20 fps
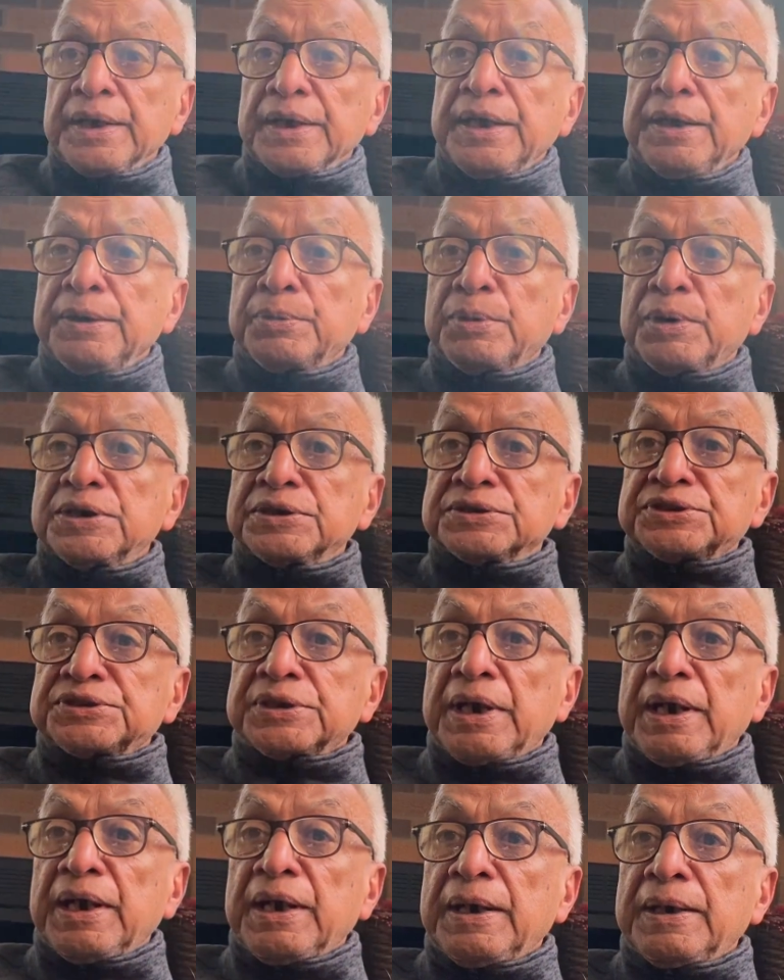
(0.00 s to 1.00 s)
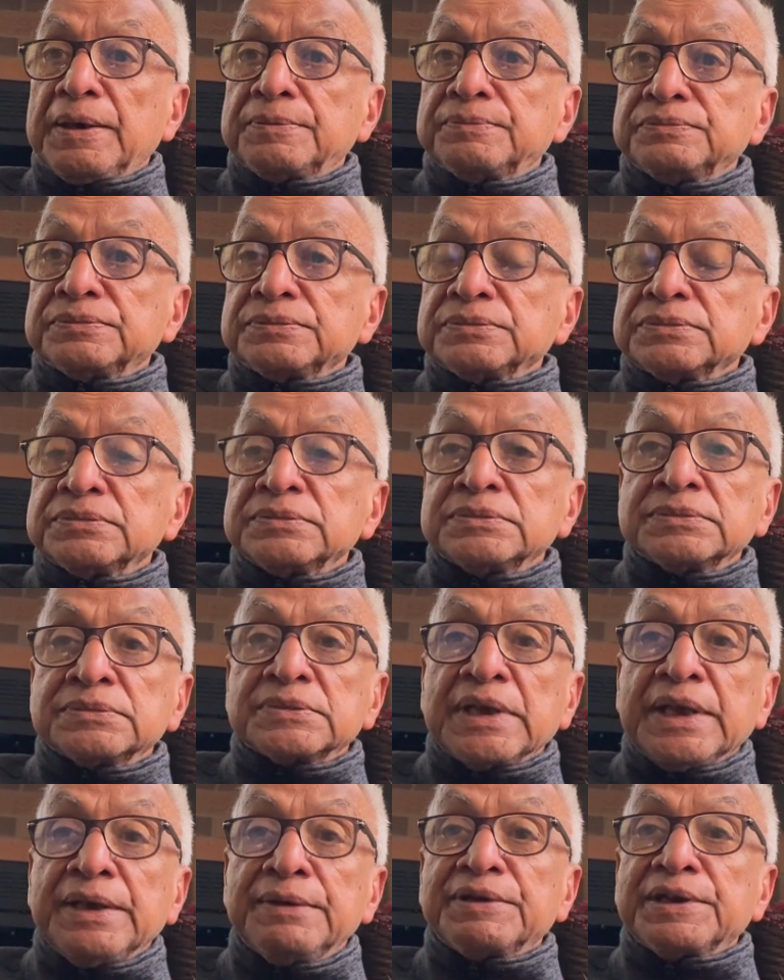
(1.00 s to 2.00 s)
He was
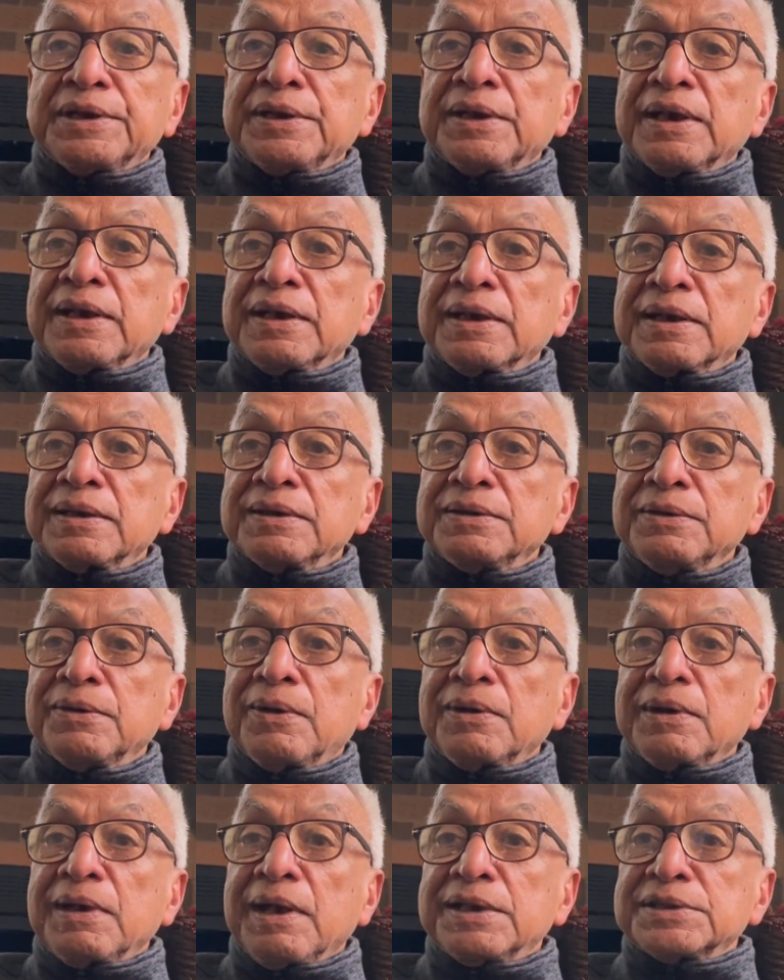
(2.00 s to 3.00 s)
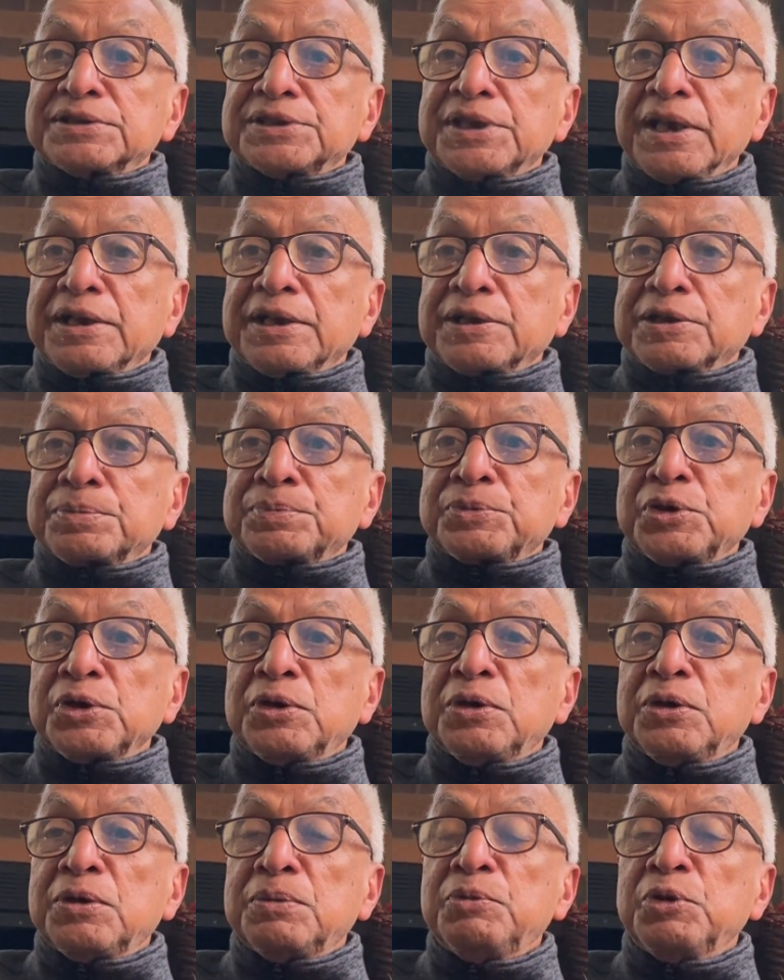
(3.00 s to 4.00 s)
even known as a
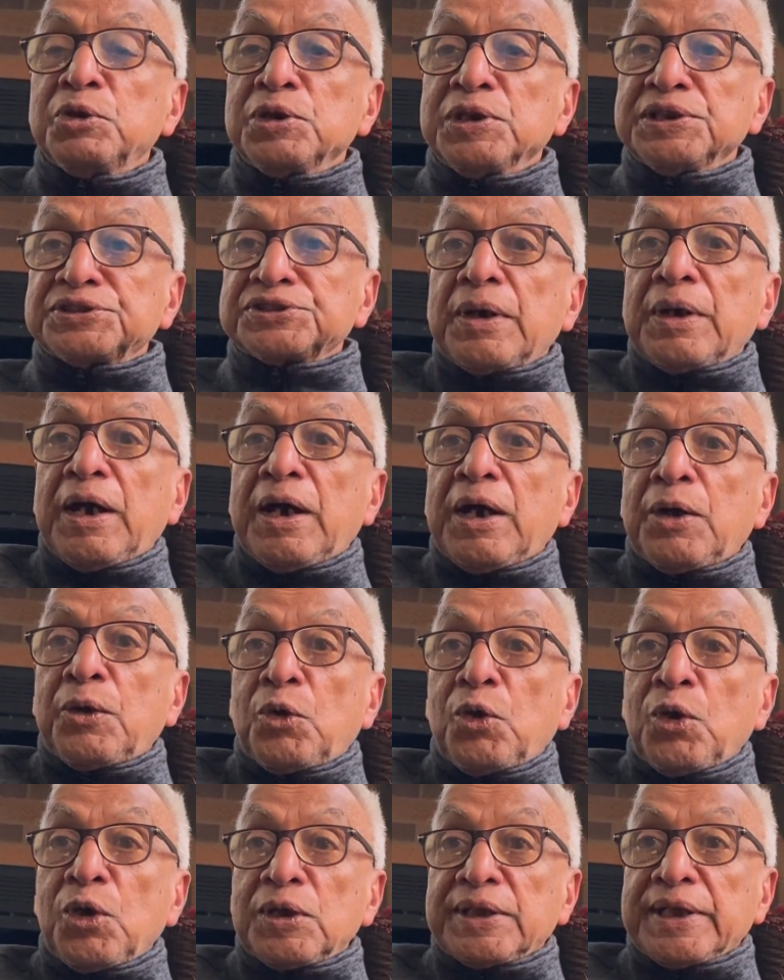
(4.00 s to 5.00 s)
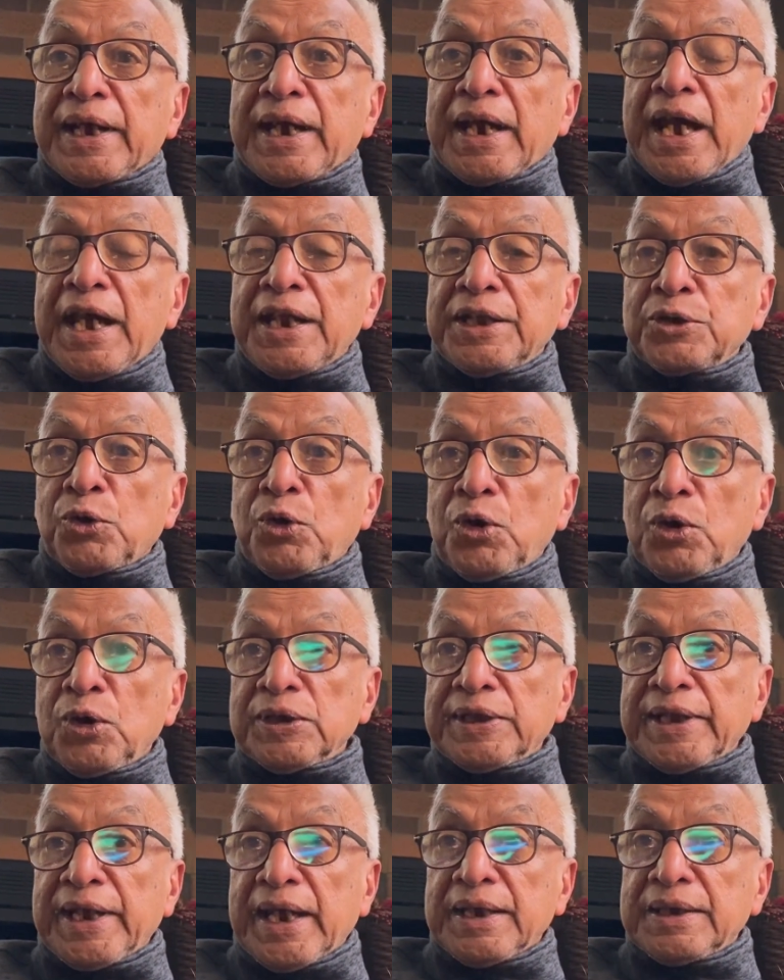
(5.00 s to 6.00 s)
crypto-Buddhist, all
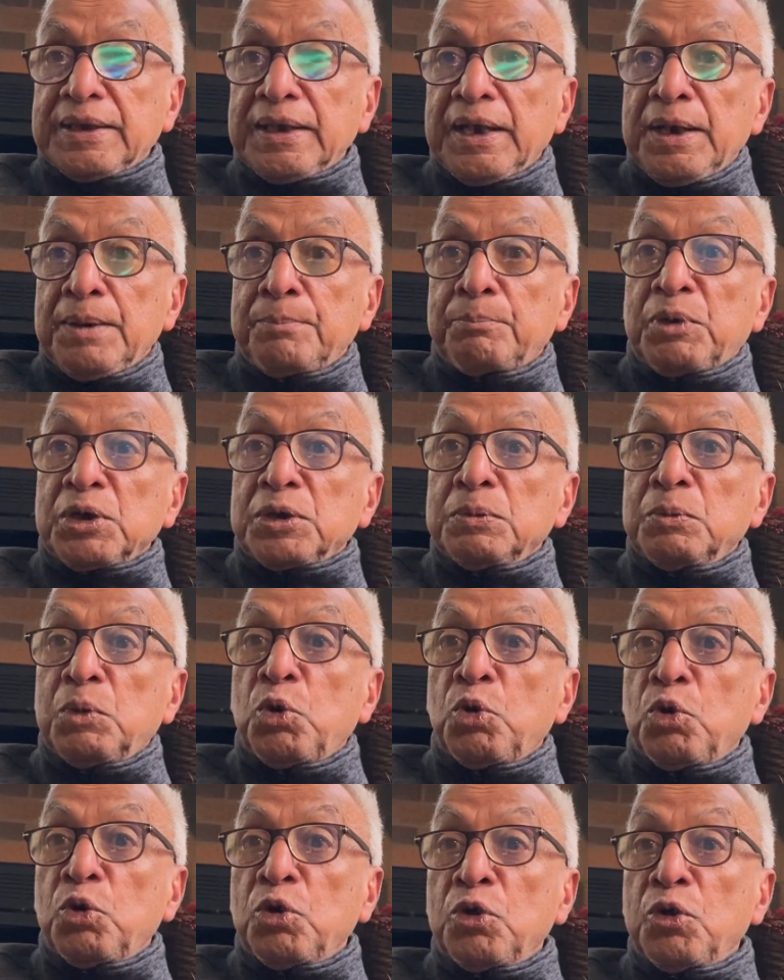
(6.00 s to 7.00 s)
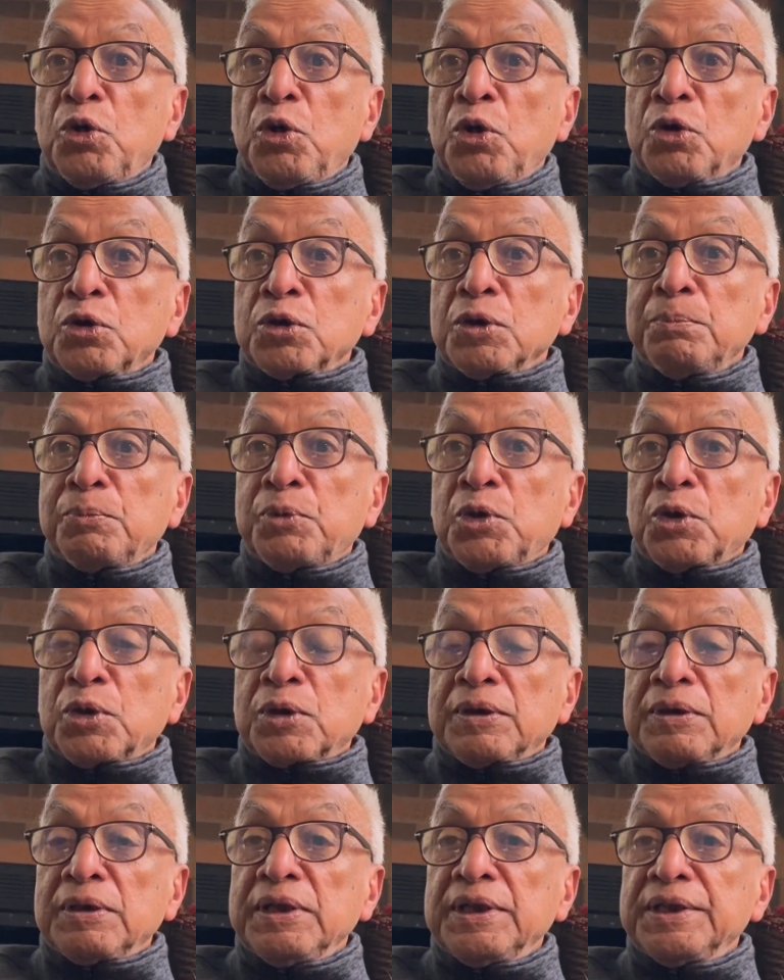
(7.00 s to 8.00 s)
that. But more
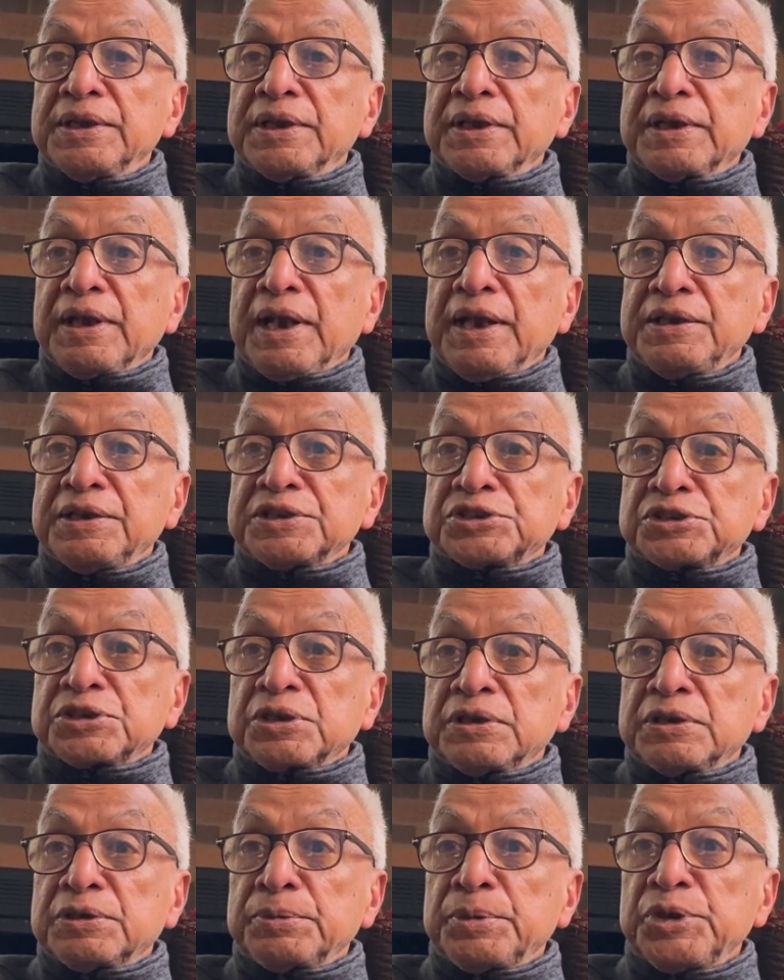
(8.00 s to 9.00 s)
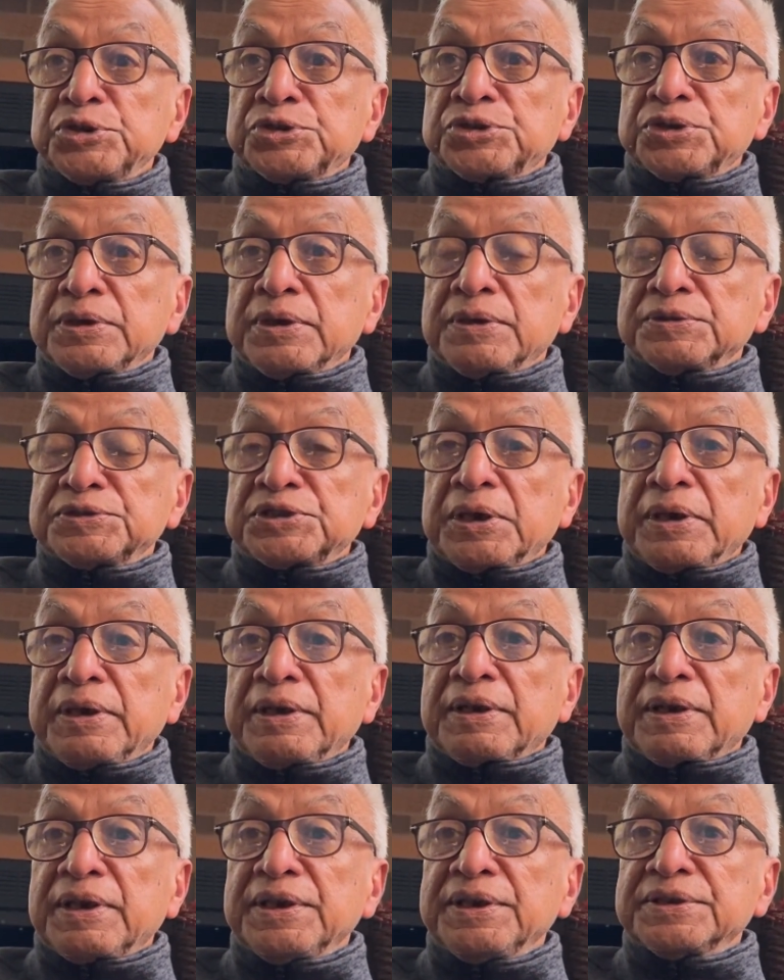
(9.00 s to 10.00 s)
importantly, the greatest contribution of
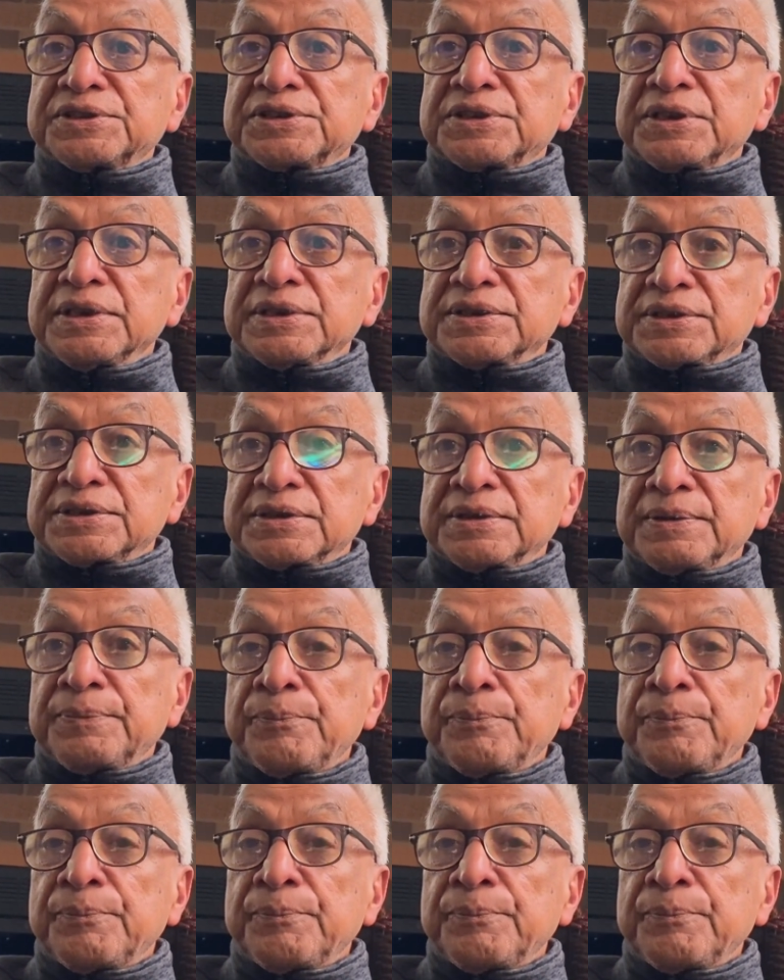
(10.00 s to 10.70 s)
Shankara is this.